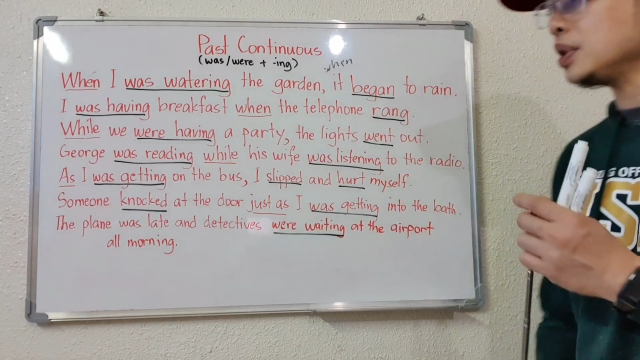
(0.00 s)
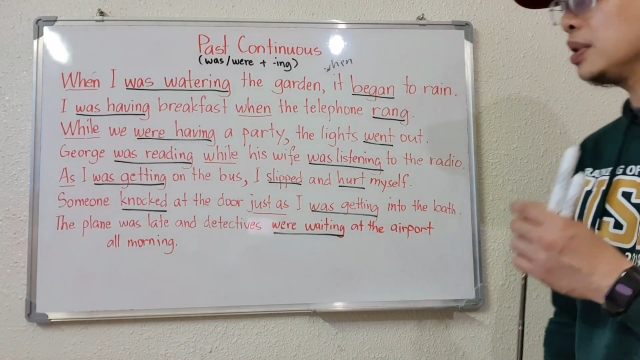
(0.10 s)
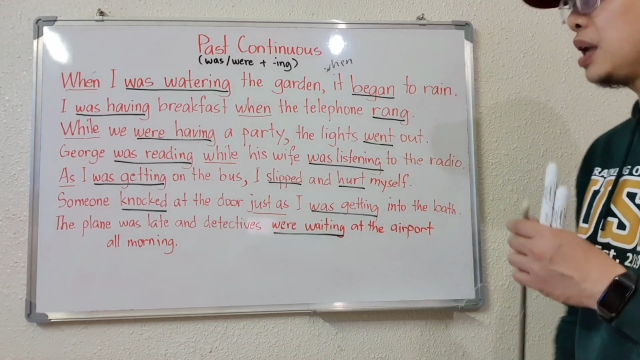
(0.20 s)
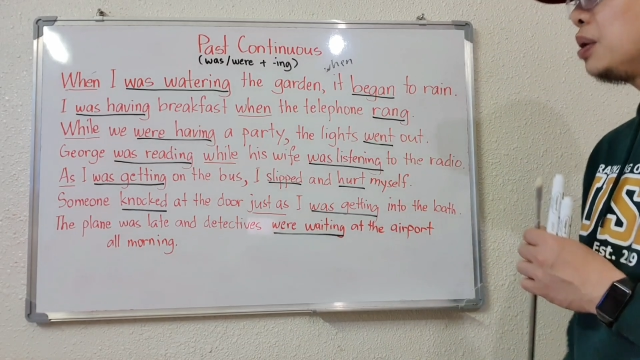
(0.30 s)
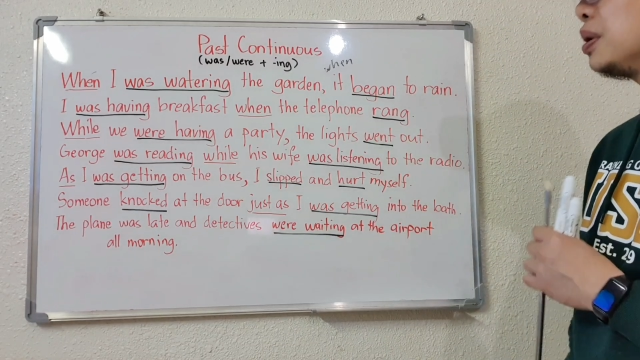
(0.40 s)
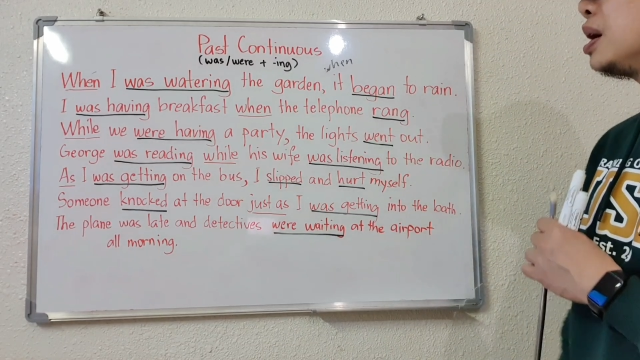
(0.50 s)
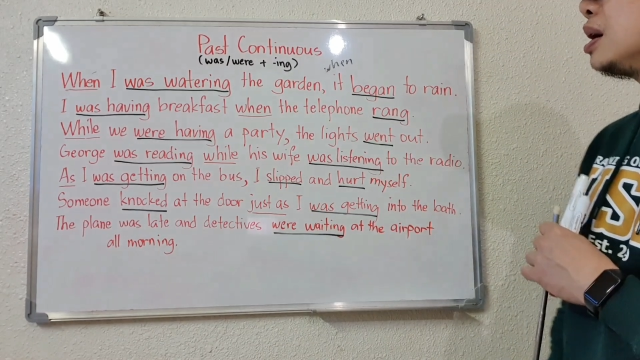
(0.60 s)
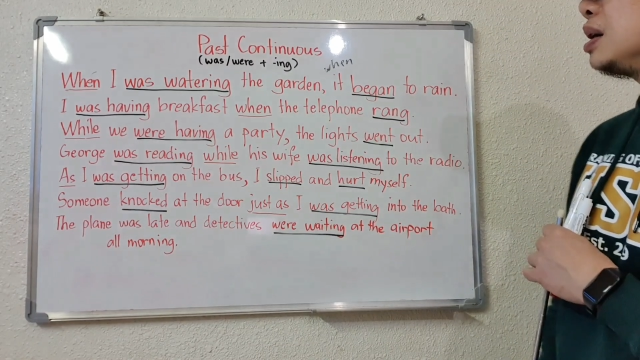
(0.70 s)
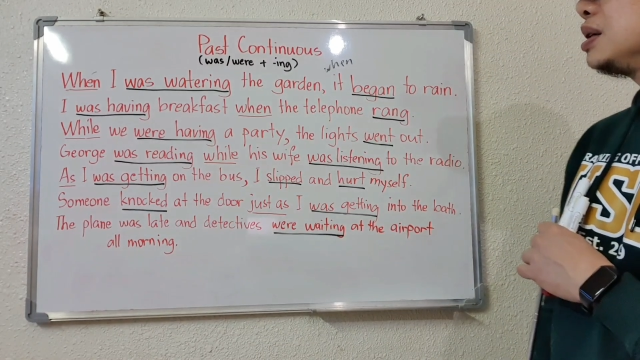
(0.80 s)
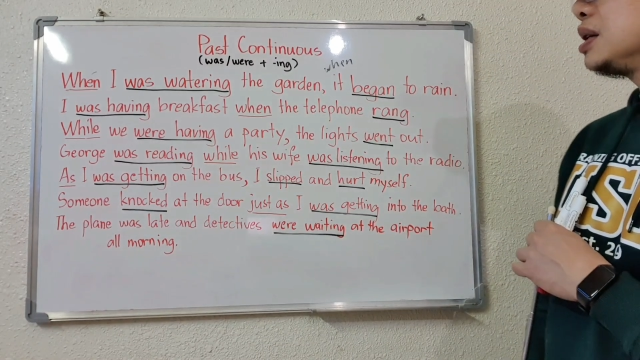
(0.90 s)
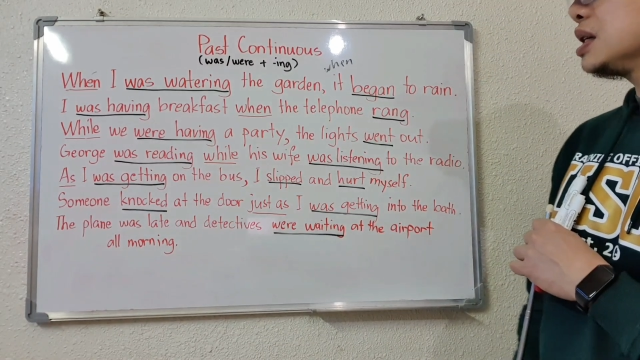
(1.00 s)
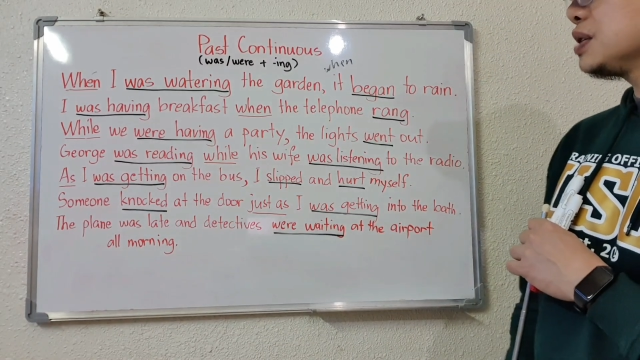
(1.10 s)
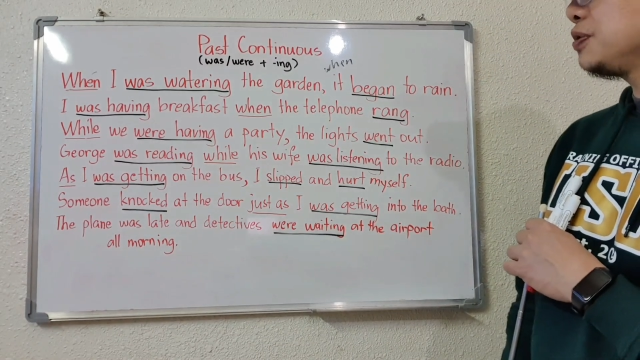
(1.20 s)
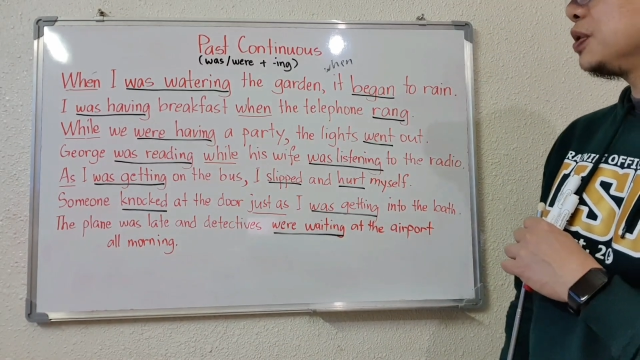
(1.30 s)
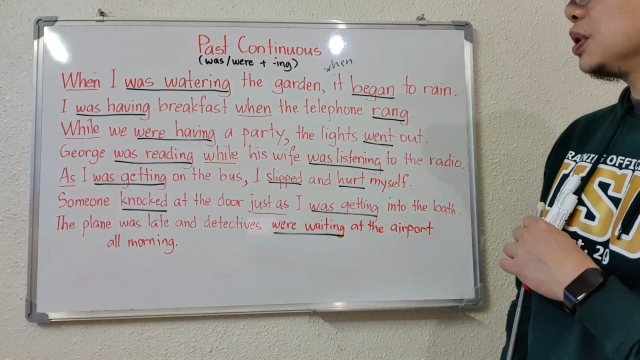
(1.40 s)
now
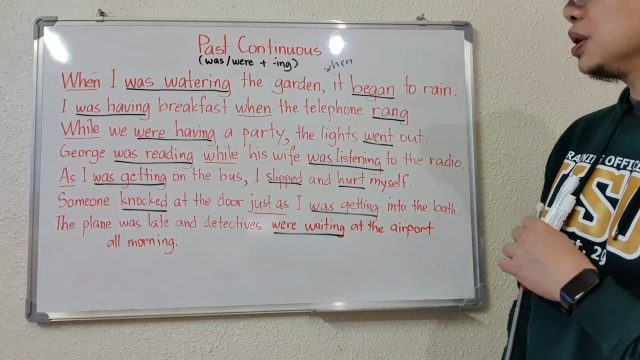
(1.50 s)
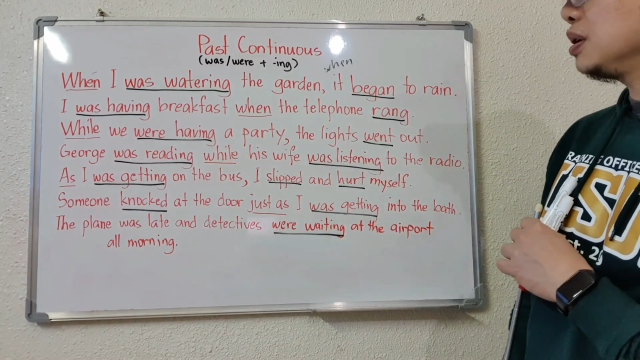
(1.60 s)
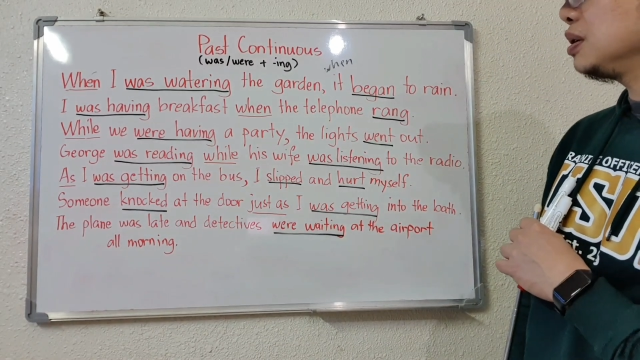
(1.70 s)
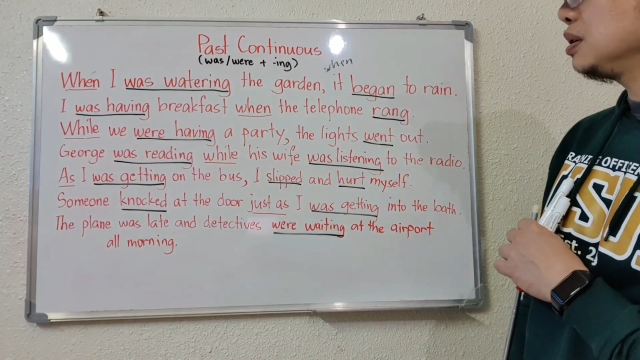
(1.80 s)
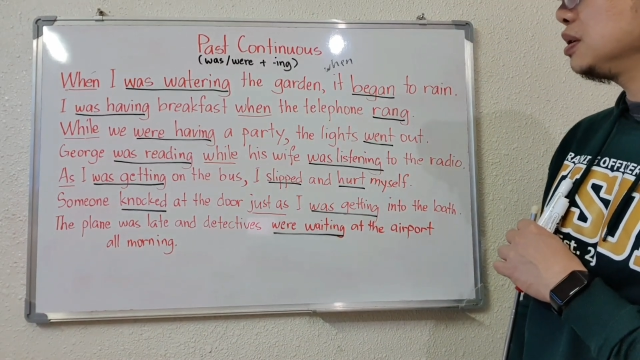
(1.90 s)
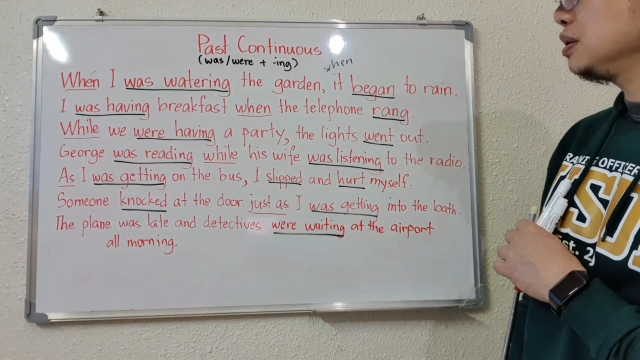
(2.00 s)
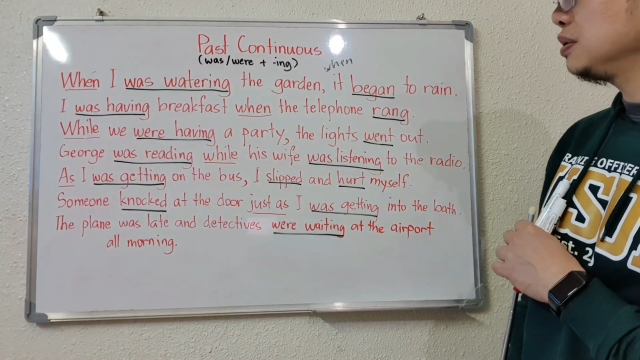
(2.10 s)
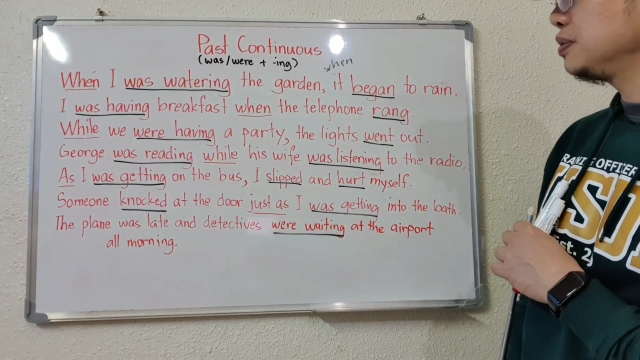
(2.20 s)
just for